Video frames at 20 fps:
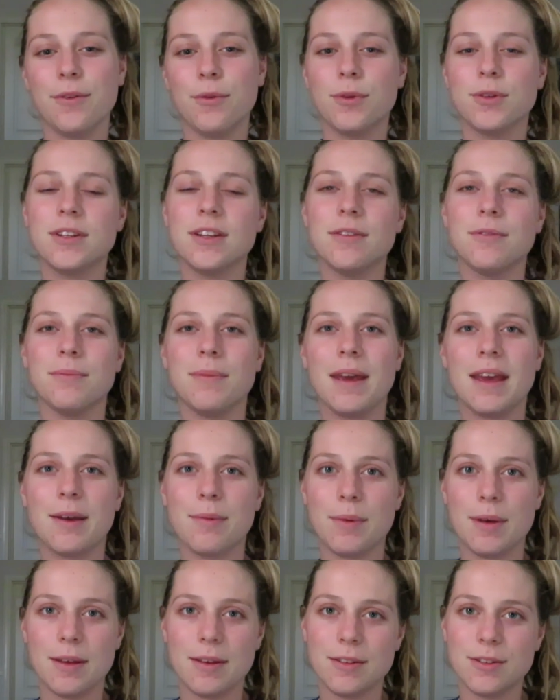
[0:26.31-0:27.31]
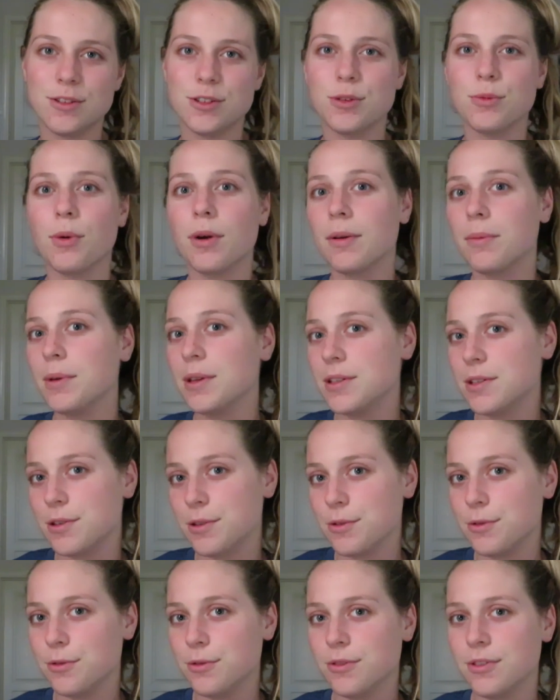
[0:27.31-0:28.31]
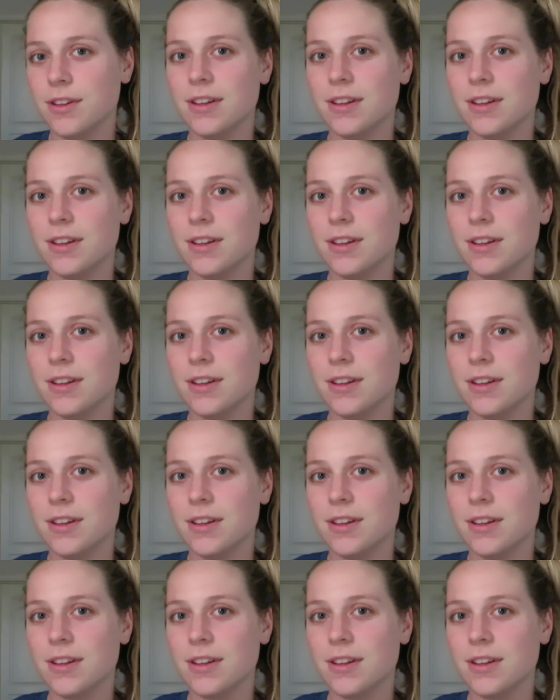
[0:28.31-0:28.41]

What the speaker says: Well, didn't make me. She wanted me to